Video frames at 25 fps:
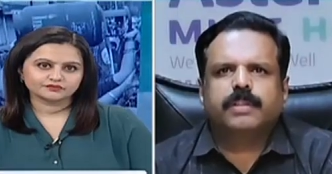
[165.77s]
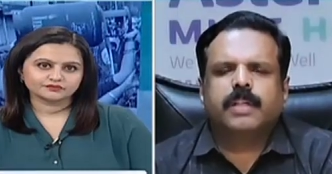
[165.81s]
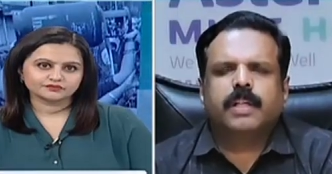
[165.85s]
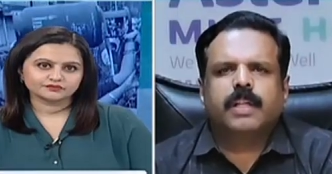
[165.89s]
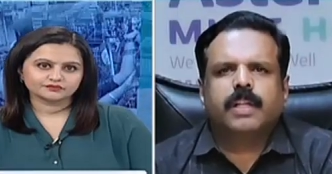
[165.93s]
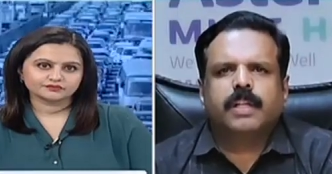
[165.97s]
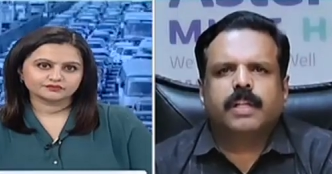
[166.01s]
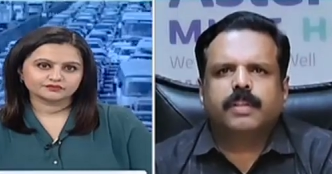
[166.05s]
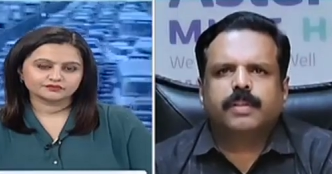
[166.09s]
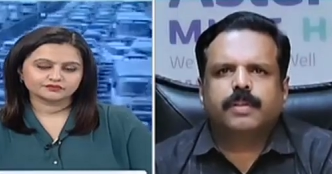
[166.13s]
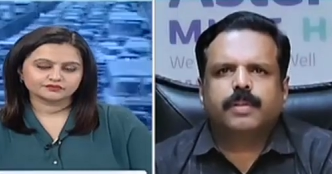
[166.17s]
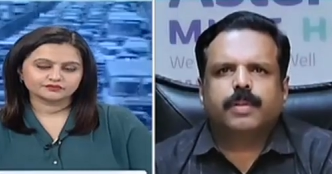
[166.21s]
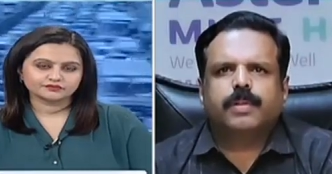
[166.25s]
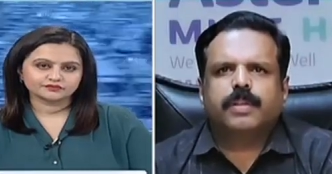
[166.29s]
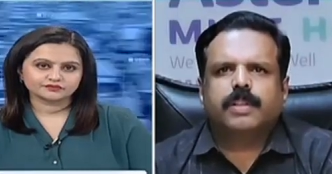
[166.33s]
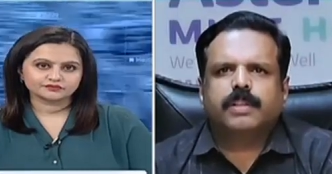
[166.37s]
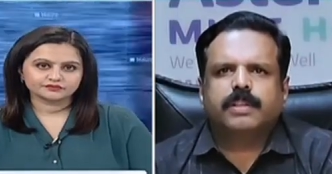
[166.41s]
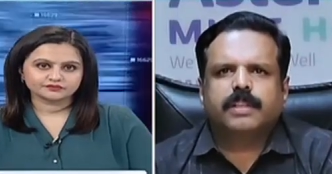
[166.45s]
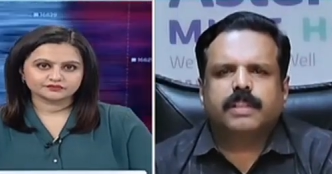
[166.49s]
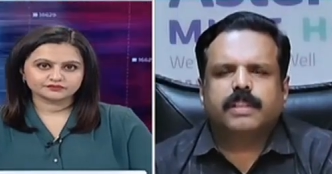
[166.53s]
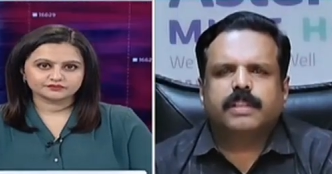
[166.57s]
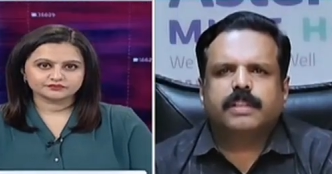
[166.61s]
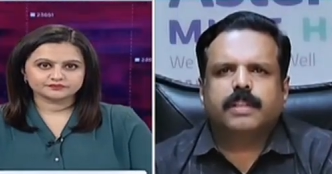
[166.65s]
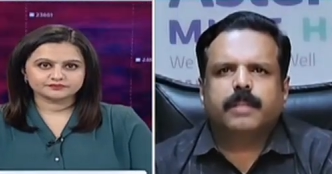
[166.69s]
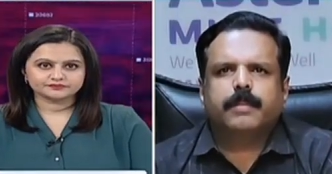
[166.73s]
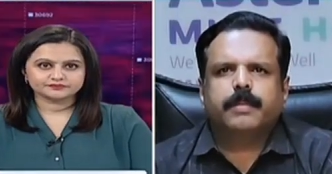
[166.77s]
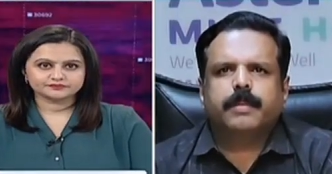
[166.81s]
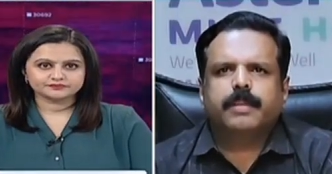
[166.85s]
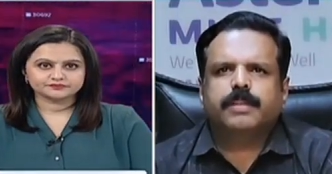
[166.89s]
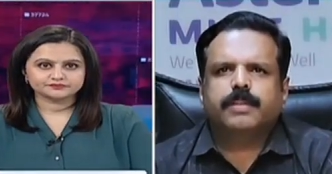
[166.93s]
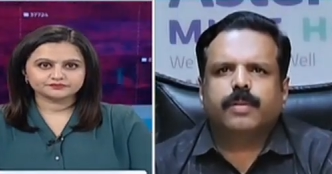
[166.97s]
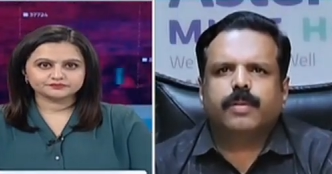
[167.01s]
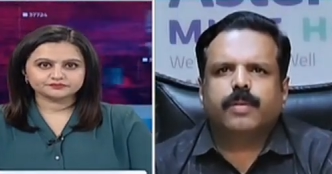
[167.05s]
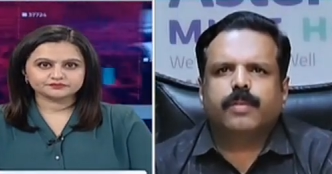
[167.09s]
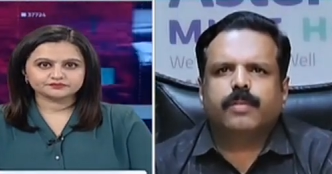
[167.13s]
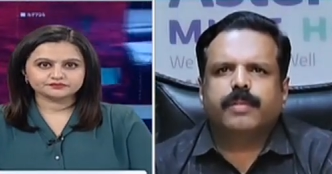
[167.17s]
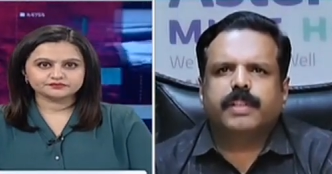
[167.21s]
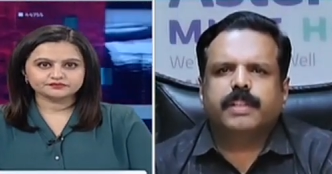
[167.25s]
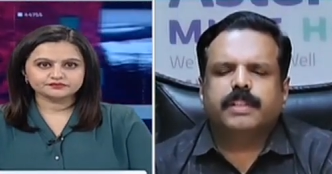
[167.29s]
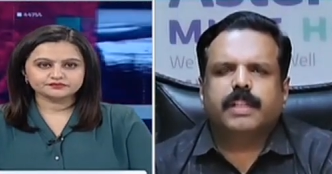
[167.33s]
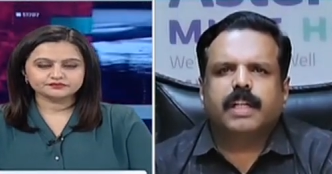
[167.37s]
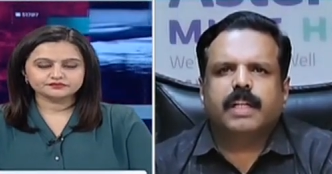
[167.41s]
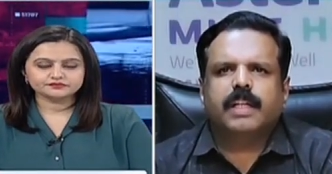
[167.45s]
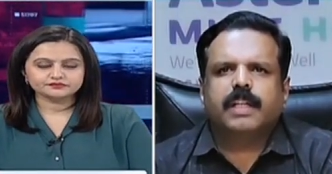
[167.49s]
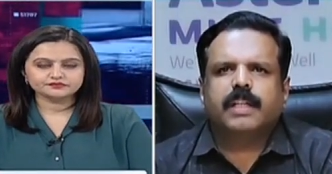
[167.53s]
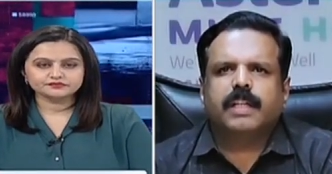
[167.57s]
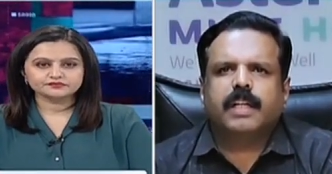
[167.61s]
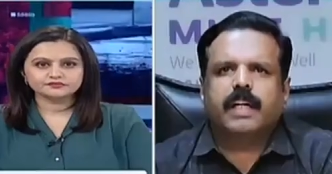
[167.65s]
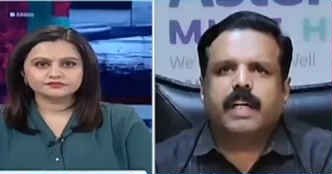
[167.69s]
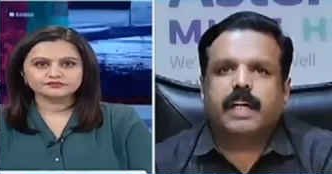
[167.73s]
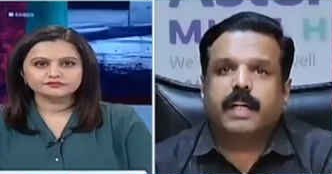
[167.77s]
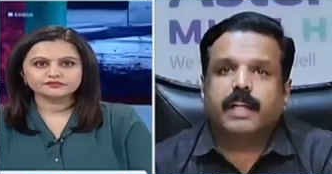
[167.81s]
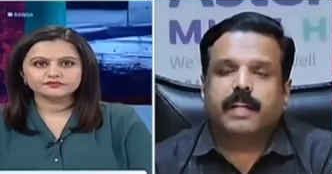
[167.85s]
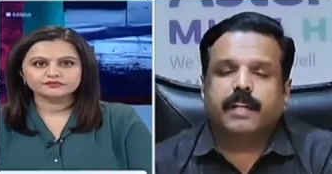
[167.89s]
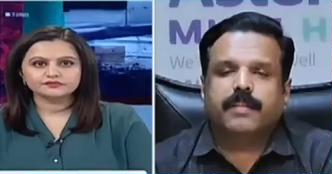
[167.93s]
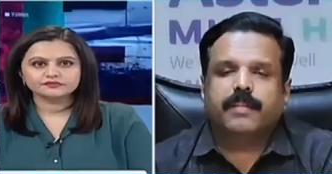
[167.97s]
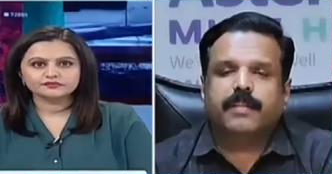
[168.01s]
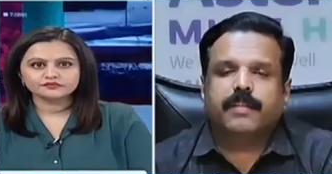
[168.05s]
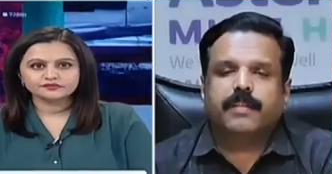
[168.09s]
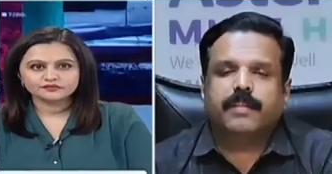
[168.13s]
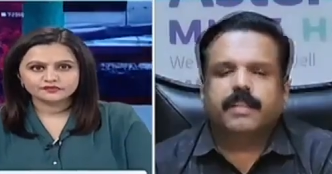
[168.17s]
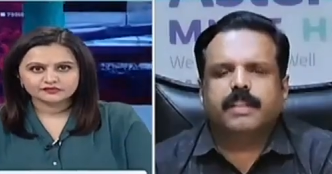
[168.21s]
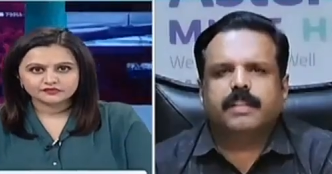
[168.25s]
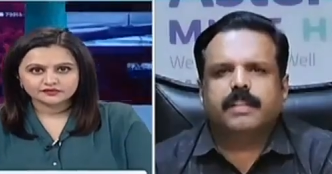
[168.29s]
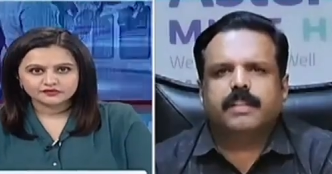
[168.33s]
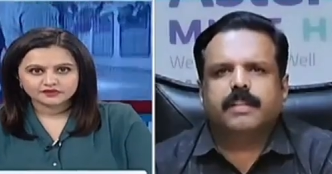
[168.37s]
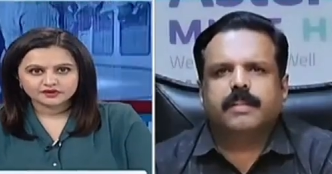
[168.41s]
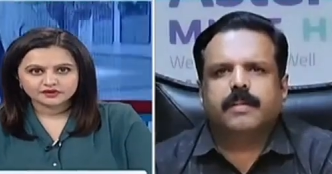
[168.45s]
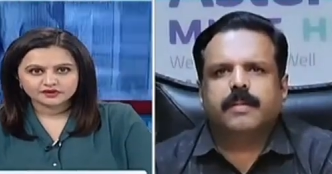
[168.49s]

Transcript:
Speaker 1: So the system is so vigilant and efficient.